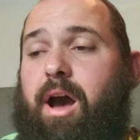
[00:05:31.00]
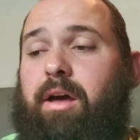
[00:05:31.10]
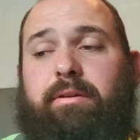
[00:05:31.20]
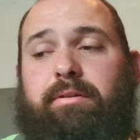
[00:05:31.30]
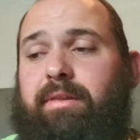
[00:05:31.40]

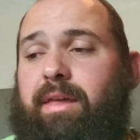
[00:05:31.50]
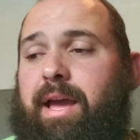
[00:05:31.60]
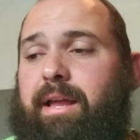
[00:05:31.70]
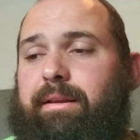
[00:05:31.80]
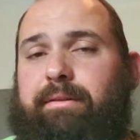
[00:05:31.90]
other than
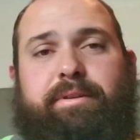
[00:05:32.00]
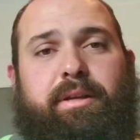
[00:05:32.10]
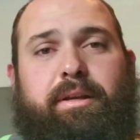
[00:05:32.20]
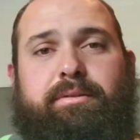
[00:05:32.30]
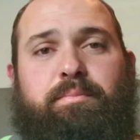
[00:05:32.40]
that, it was
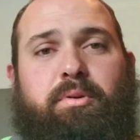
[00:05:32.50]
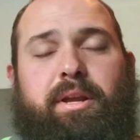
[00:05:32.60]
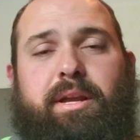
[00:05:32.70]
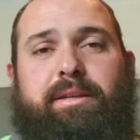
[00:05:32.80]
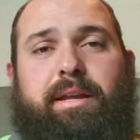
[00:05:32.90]
a, it was a
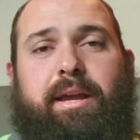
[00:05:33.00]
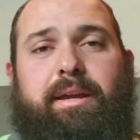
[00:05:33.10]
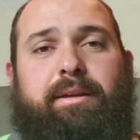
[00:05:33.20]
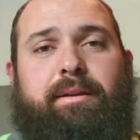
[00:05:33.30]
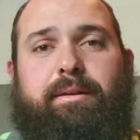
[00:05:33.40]
pretty good
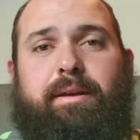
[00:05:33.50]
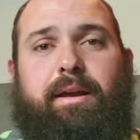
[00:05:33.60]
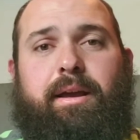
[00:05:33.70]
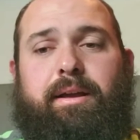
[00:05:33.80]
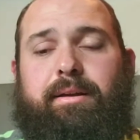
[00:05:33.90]
day.
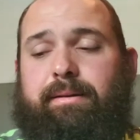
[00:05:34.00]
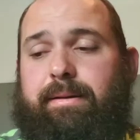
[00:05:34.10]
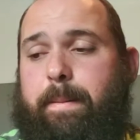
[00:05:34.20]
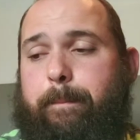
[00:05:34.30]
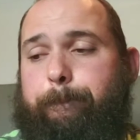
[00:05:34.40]
Uh,
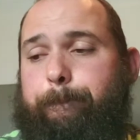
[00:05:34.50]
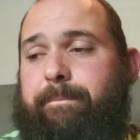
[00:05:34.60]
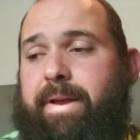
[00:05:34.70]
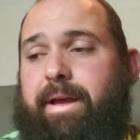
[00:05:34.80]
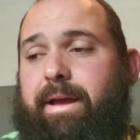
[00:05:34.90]

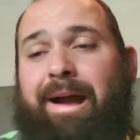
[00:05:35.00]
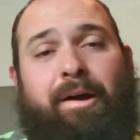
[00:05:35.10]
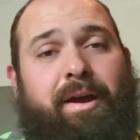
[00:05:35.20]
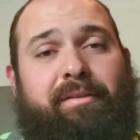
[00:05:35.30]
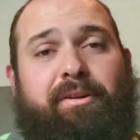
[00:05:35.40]
I
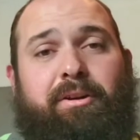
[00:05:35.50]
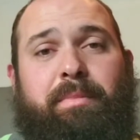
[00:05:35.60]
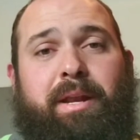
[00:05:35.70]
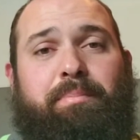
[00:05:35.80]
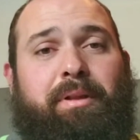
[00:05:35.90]
don't have very
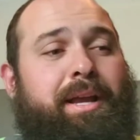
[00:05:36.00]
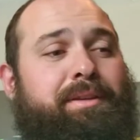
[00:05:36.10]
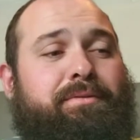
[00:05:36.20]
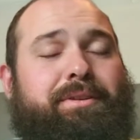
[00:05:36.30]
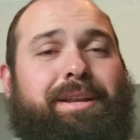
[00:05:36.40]
many
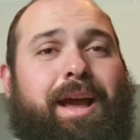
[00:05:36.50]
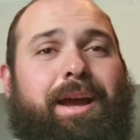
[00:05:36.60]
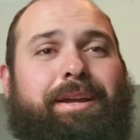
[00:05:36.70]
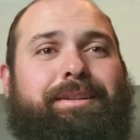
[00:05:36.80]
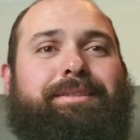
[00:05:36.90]
plans for
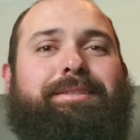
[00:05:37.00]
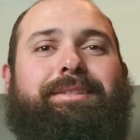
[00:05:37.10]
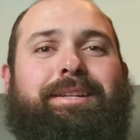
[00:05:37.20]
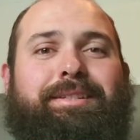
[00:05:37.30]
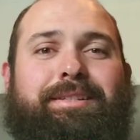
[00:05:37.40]
tonight
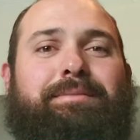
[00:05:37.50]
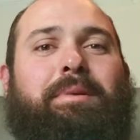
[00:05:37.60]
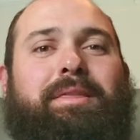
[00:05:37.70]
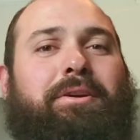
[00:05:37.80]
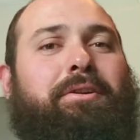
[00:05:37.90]
since it's
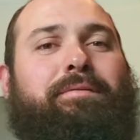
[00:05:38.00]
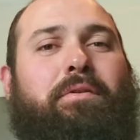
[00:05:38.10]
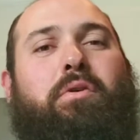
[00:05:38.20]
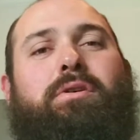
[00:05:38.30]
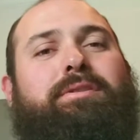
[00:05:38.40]
my
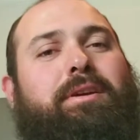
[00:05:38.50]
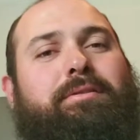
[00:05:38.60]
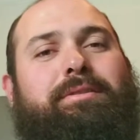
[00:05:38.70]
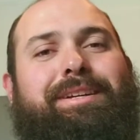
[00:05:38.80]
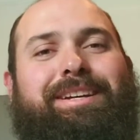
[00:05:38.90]
34,
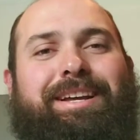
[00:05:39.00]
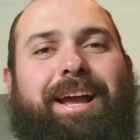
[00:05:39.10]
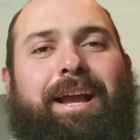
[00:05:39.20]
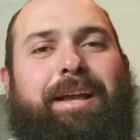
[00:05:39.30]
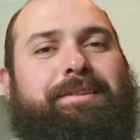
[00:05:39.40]
so
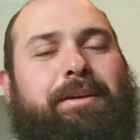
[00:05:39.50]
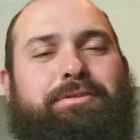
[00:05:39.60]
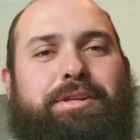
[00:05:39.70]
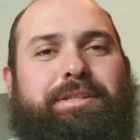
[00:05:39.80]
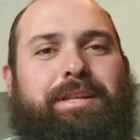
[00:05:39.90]
I guess
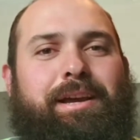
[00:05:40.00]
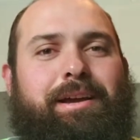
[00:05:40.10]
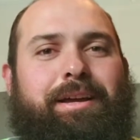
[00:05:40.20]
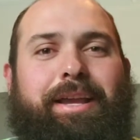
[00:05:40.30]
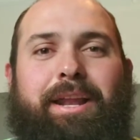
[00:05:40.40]
I'll just
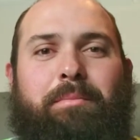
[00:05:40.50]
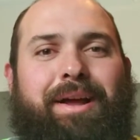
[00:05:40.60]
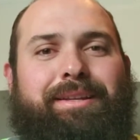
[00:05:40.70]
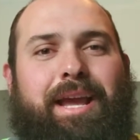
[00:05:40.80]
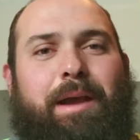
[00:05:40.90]
uh, get on
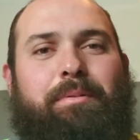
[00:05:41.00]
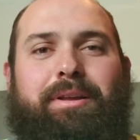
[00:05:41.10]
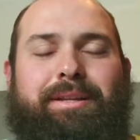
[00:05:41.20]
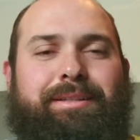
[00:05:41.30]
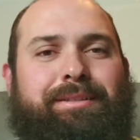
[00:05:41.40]
my
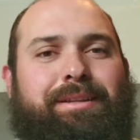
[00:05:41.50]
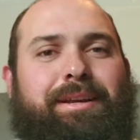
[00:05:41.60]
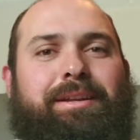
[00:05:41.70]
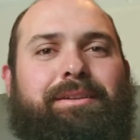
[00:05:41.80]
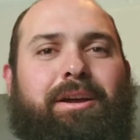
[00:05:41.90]
tablet and
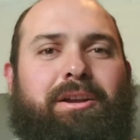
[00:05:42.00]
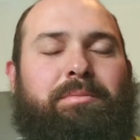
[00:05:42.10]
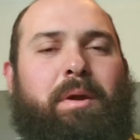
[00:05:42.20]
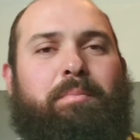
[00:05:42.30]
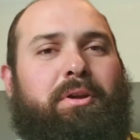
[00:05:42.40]
talk
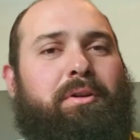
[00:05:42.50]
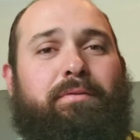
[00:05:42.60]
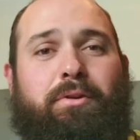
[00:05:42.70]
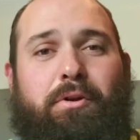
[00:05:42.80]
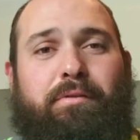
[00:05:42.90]
to my
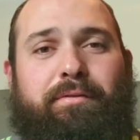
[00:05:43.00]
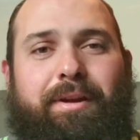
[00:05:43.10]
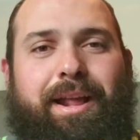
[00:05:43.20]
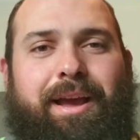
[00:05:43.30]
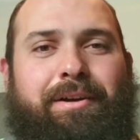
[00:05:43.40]
beautiful
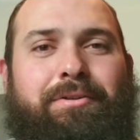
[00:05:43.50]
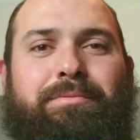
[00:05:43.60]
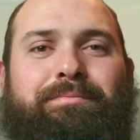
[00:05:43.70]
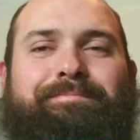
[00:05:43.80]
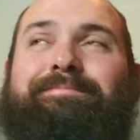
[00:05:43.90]
girlfriend at
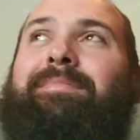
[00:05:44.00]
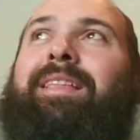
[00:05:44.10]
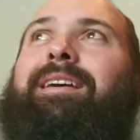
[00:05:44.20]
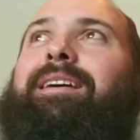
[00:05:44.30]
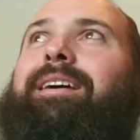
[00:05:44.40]
home.
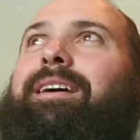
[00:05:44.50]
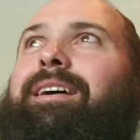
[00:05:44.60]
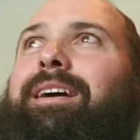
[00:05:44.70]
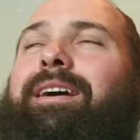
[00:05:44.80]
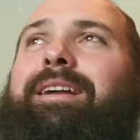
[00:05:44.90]

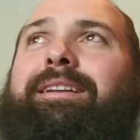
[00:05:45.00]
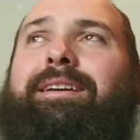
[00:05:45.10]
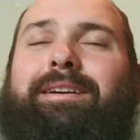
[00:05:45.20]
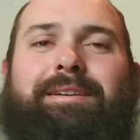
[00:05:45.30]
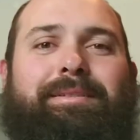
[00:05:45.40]

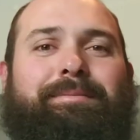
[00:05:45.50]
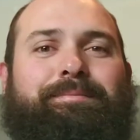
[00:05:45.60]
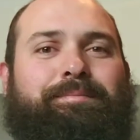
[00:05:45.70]
And uh,